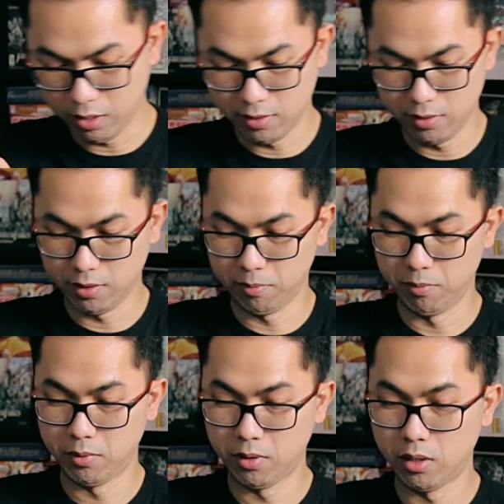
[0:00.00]
as the
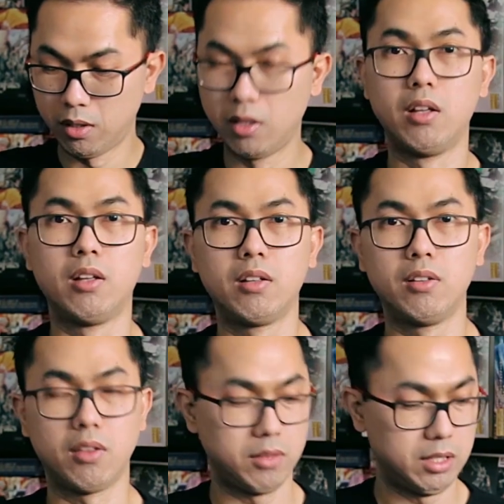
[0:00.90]

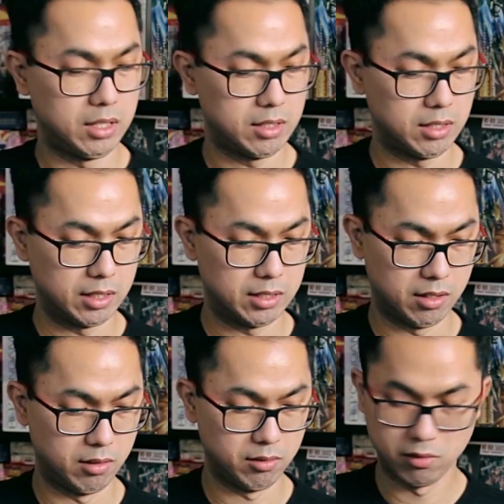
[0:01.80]
3DS
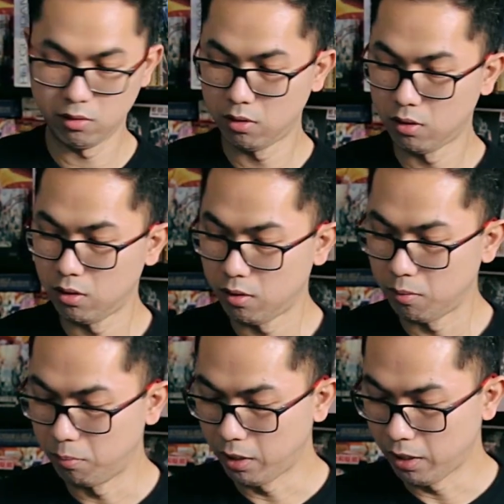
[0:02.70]
XL,
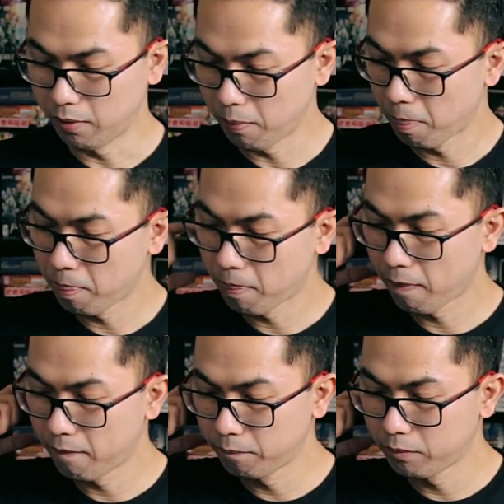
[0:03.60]
but
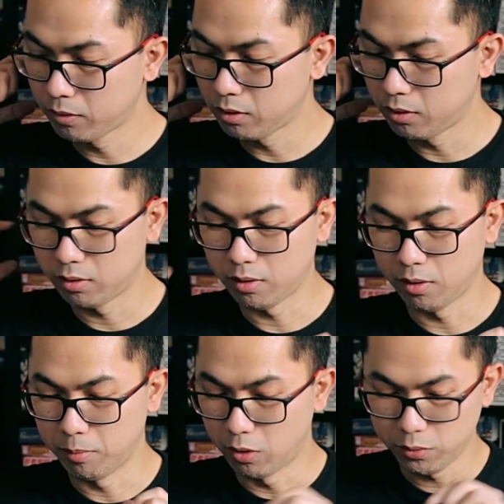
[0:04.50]

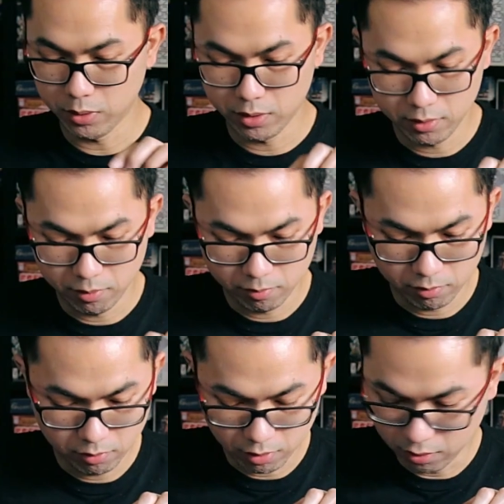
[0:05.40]
it also has
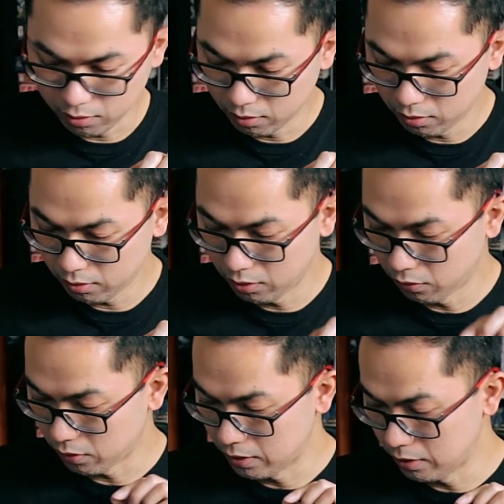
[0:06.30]
some other
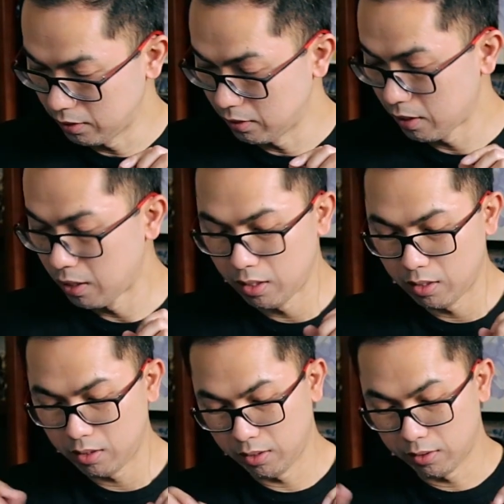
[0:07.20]
differences.
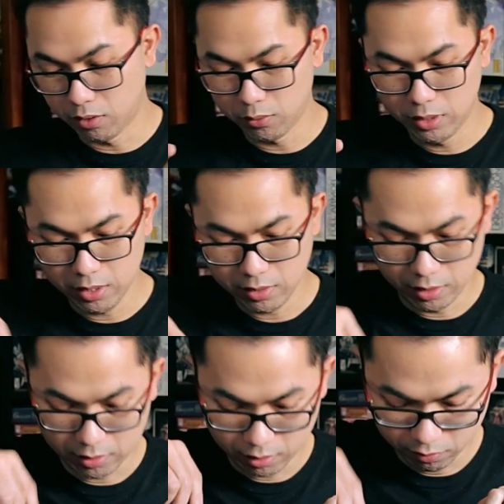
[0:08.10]
Like the 3DS
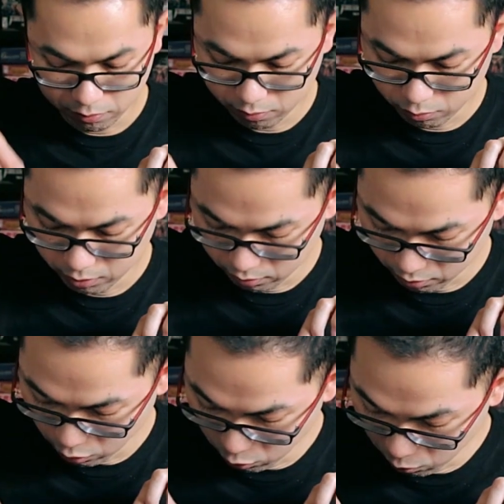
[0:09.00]
XL, well,
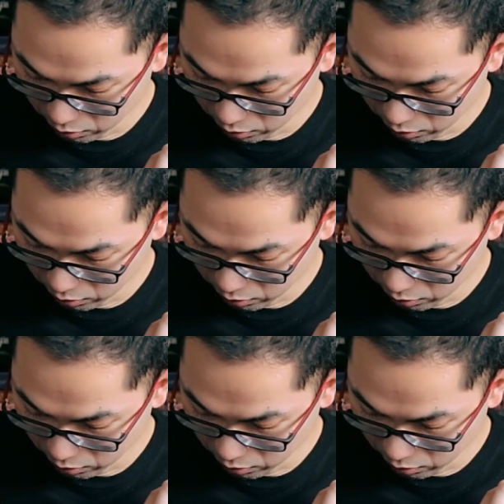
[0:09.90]
the new